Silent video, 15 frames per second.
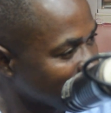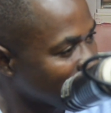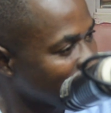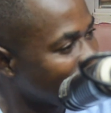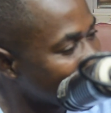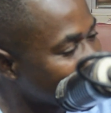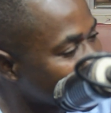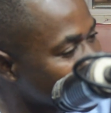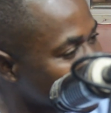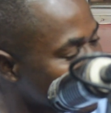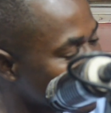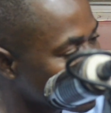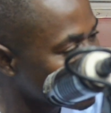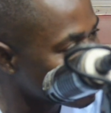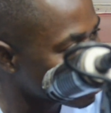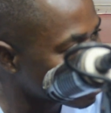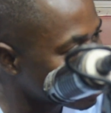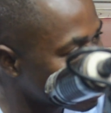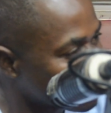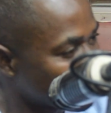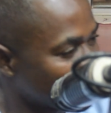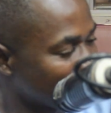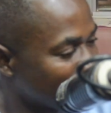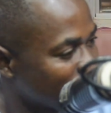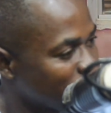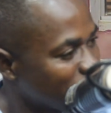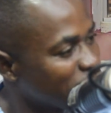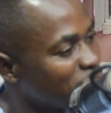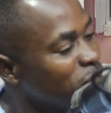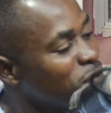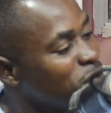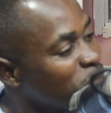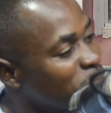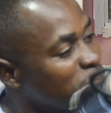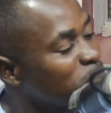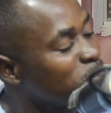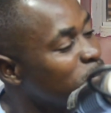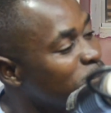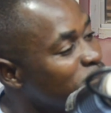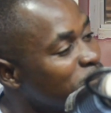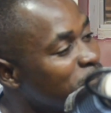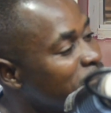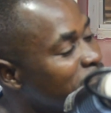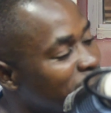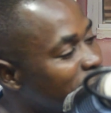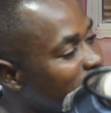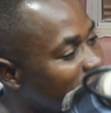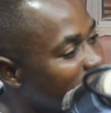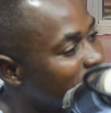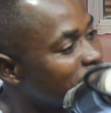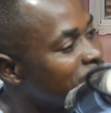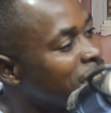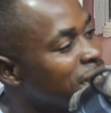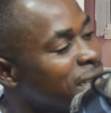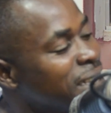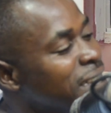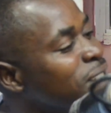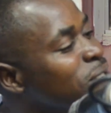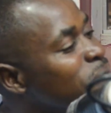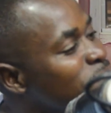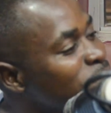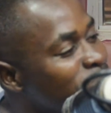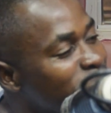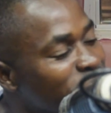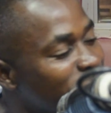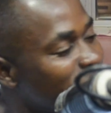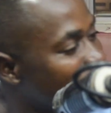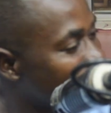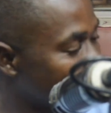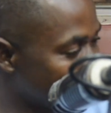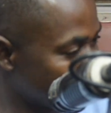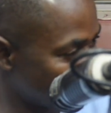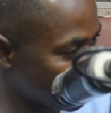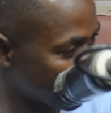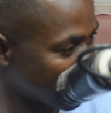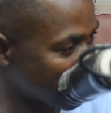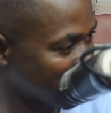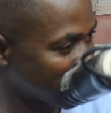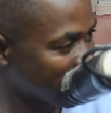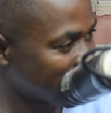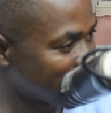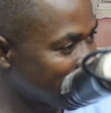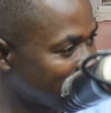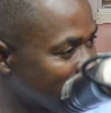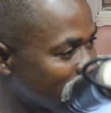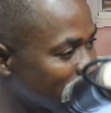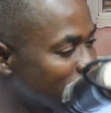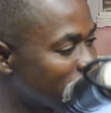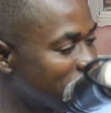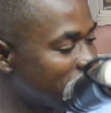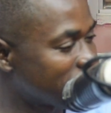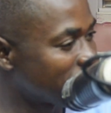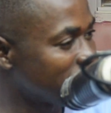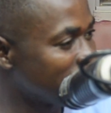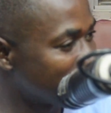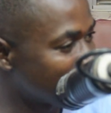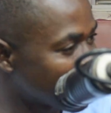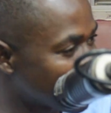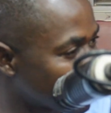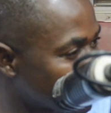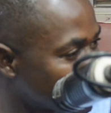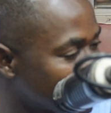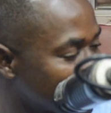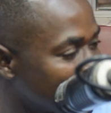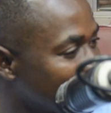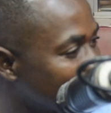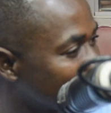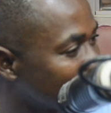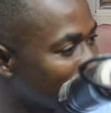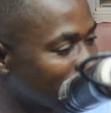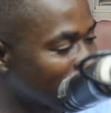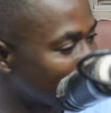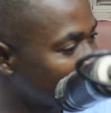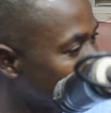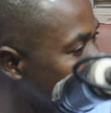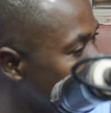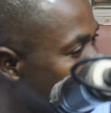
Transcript: Understand yourself. But if you keep moving like that, then you will not work anywhere. So he stayed there 1 week,